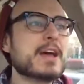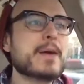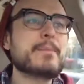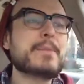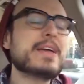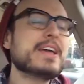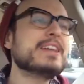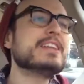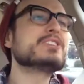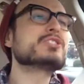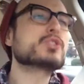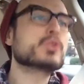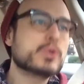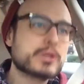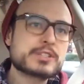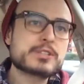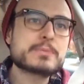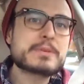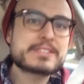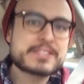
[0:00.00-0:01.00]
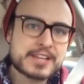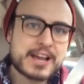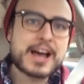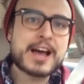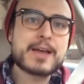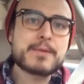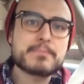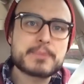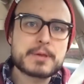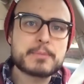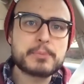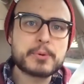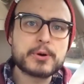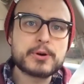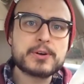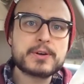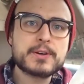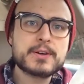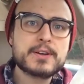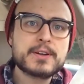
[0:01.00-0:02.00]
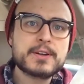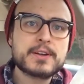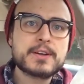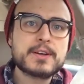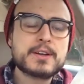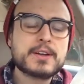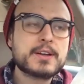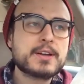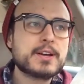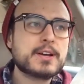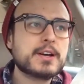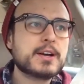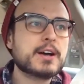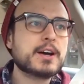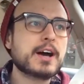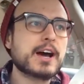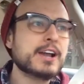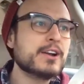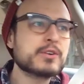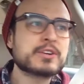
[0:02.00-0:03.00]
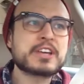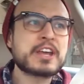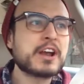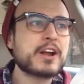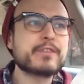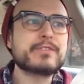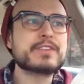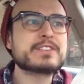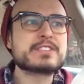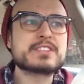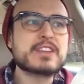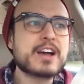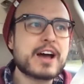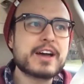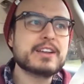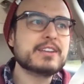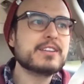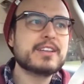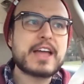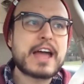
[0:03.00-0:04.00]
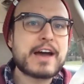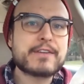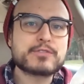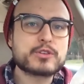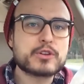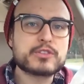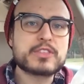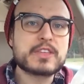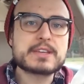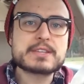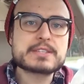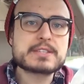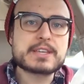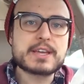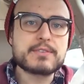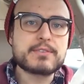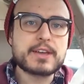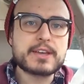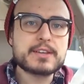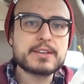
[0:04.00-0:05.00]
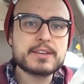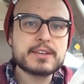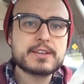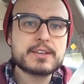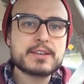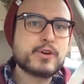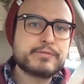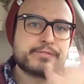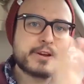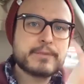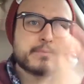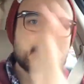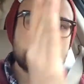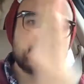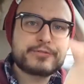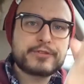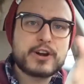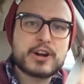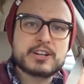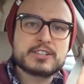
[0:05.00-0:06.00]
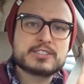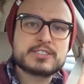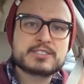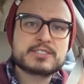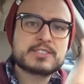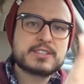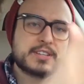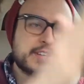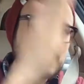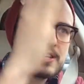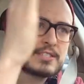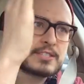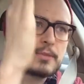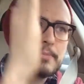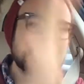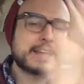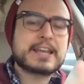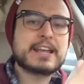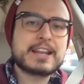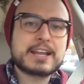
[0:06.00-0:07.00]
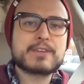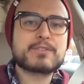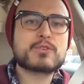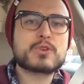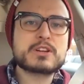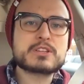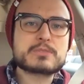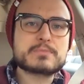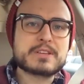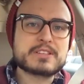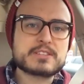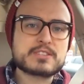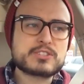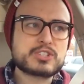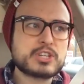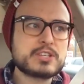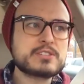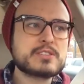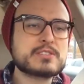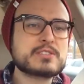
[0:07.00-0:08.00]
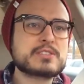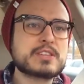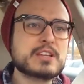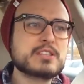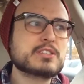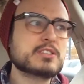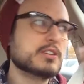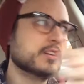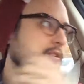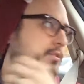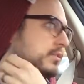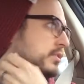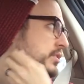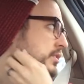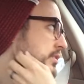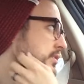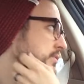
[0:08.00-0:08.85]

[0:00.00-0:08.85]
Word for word: Yep, it is Christmas time, people! I don't care if it's not after Thanksgiving. November 1st is the beginning of Christmas. Jesus said so.